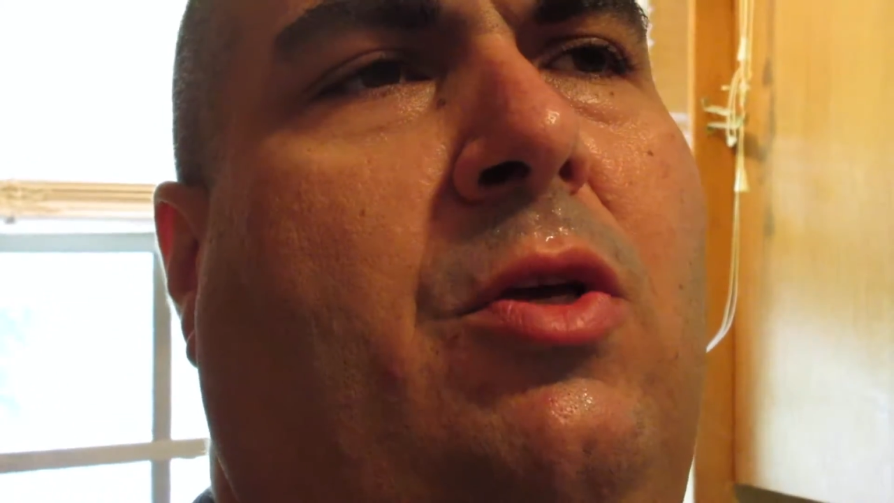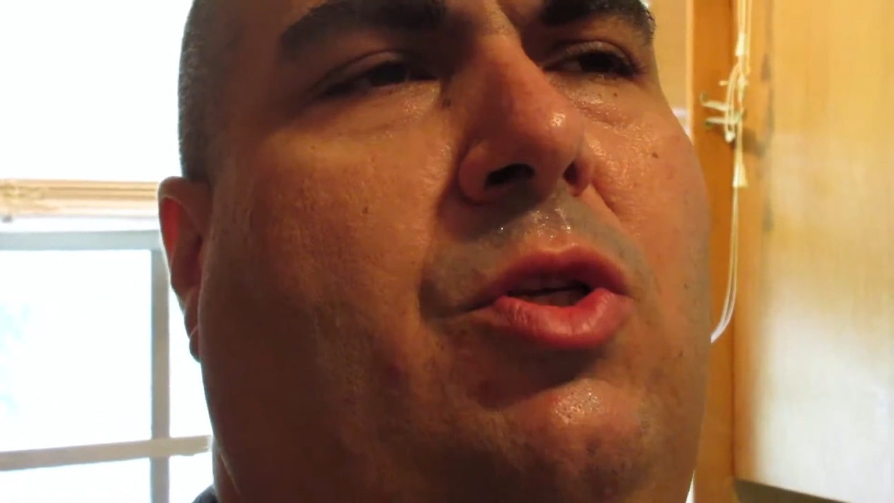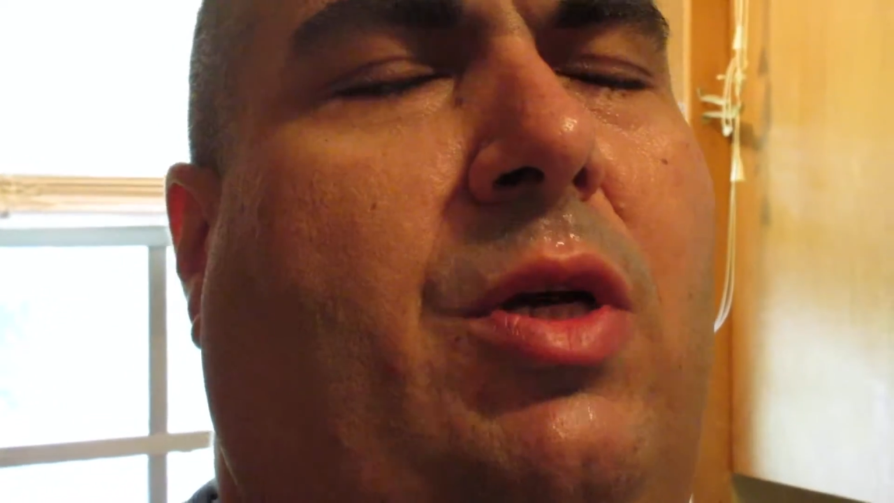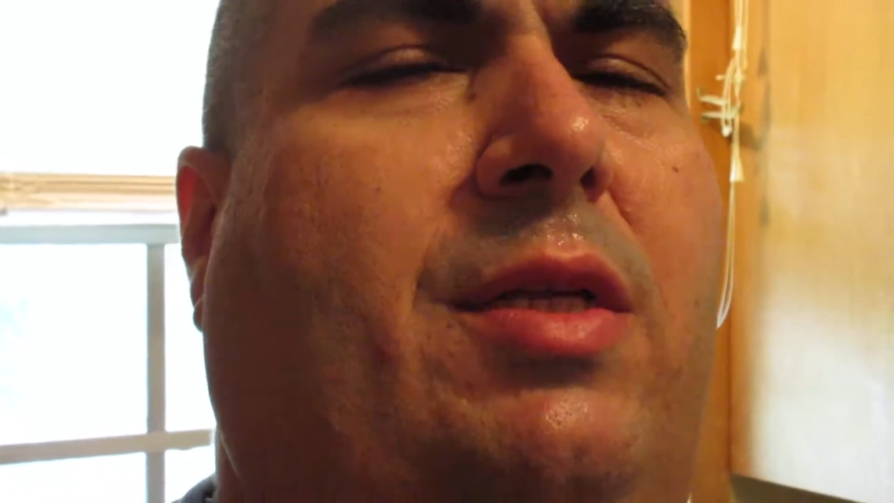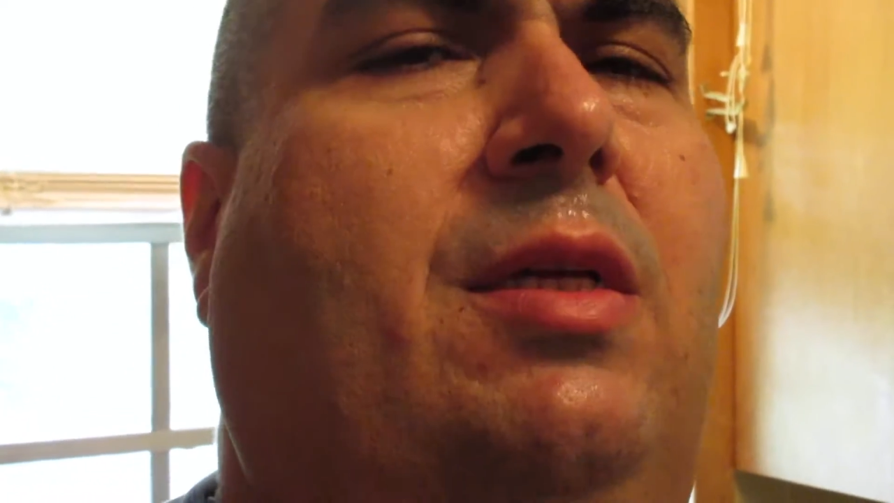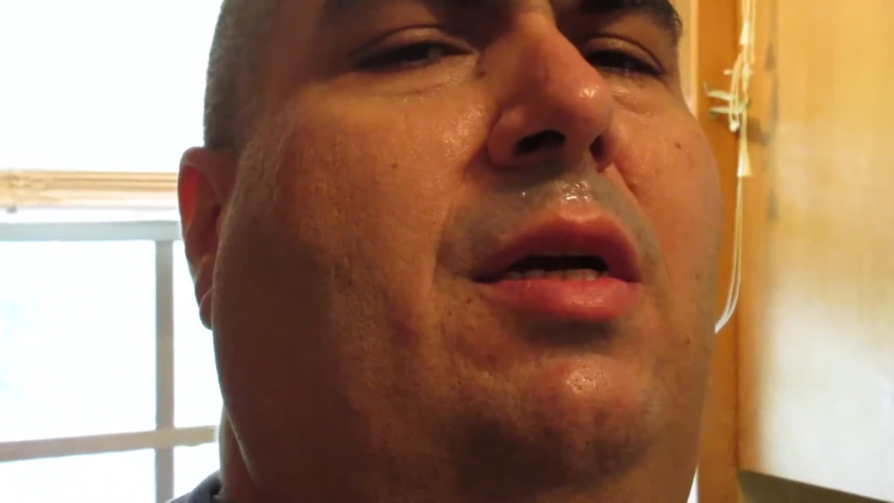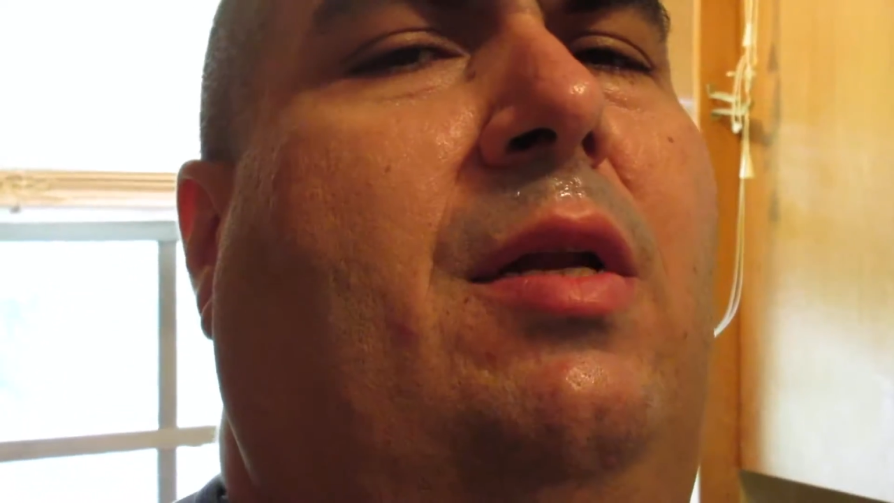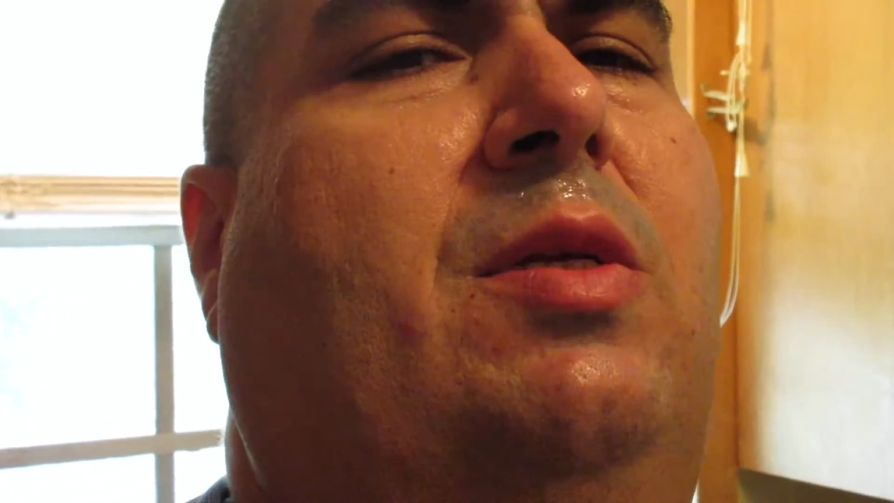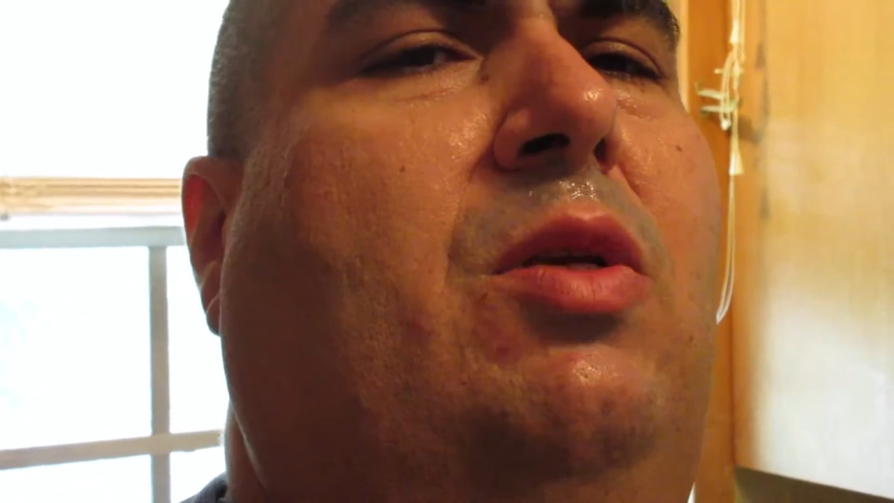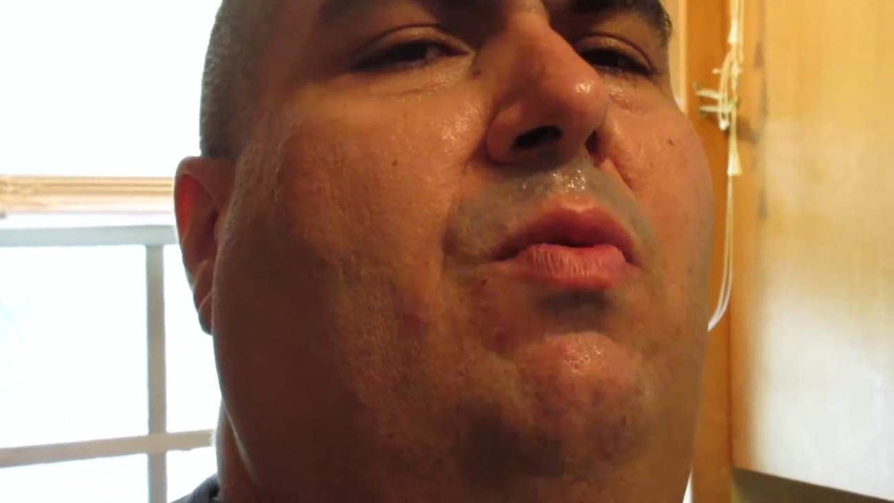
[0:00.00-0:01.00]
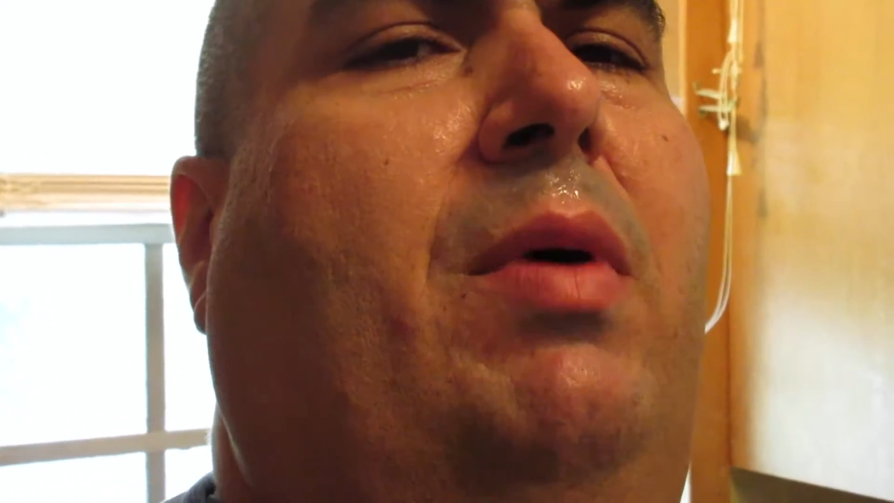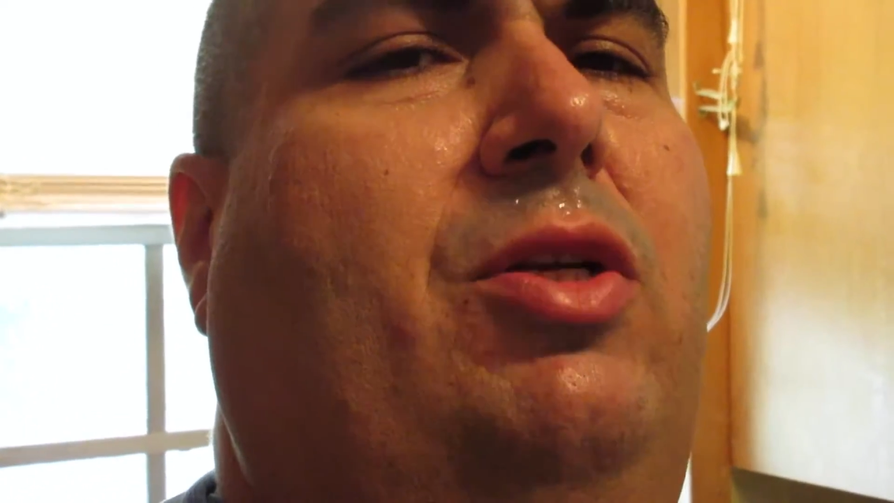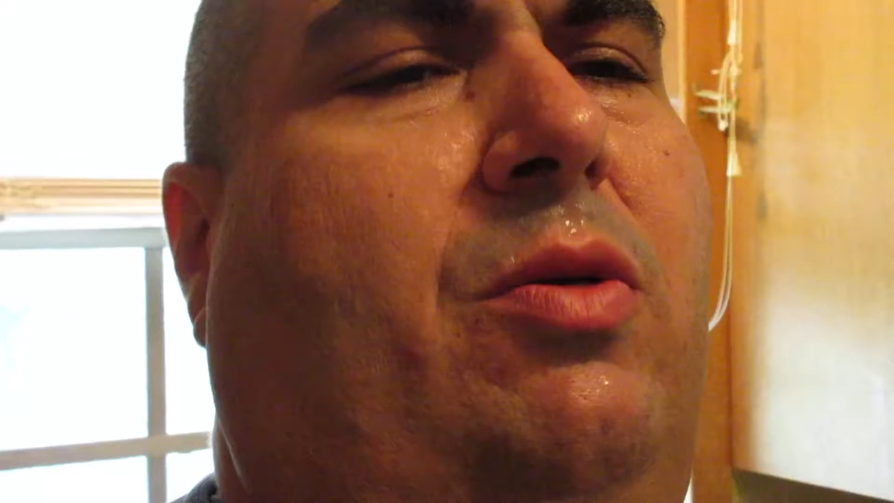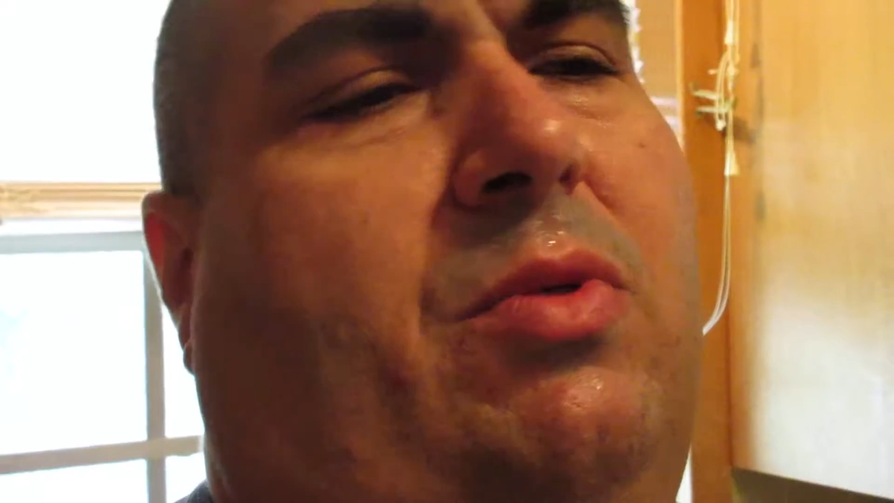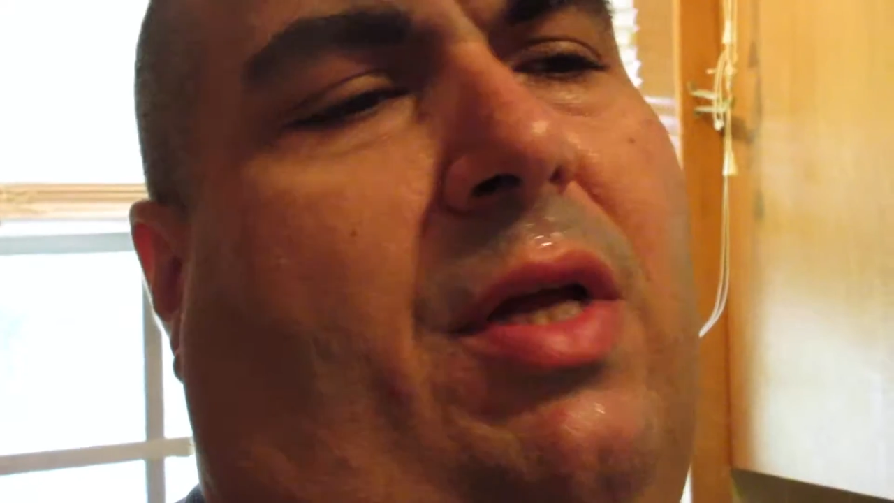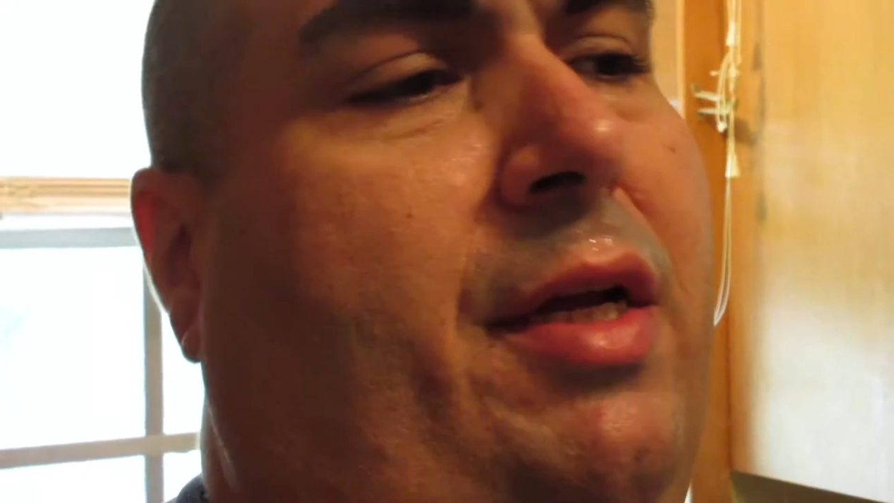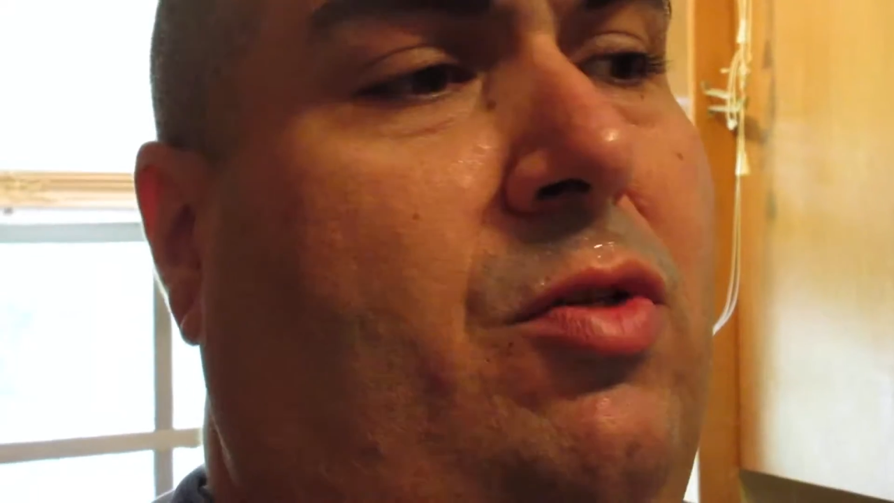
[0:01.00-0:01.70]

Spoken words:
so you guys can kind of see what my gym's like.